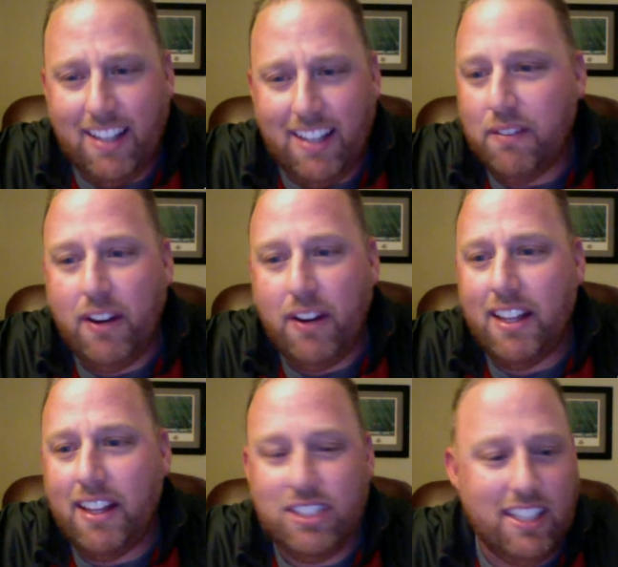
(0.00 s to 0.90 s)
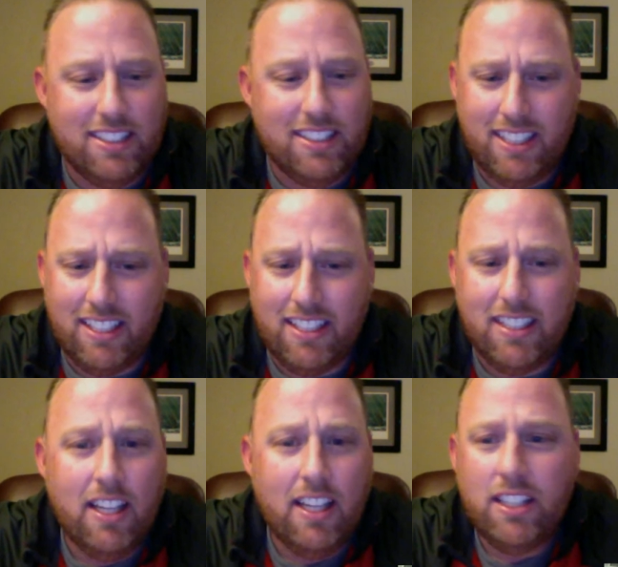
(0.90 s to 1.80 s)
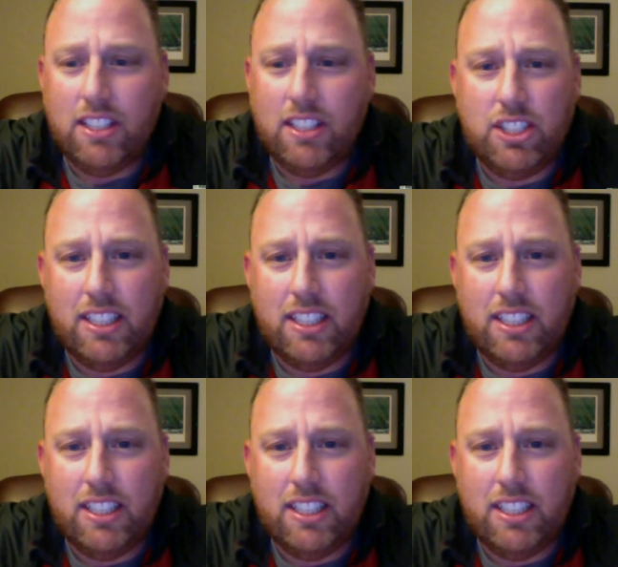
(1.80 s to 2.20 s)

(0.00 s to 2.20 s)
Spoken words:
And then finally she does it, and she